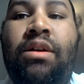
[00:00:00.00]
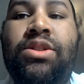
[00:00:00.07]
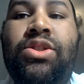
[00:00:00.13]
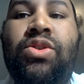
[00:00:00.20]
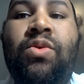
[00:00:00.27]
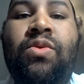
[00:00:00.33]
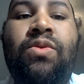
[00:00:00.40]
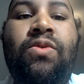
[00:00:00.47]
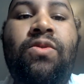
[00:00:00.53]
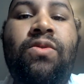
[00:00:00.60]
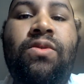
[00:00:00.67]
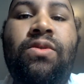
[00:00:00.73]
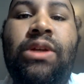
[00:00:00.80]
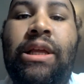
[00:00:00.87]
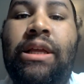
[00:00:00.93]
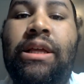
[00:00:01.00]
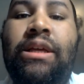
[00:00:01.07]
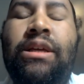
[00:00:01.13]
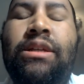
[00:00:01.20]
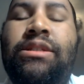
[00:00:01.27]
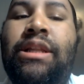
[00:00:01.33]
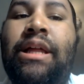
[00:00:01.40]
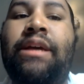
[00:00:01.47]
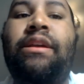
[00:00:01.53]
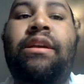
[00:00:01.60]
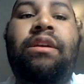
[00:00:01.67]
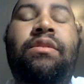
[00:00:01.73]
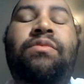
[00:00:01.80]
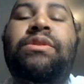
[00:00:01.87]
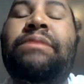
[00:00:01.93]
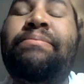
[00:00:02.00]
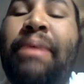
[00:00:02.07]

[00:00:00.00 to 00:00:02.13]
so it's like it was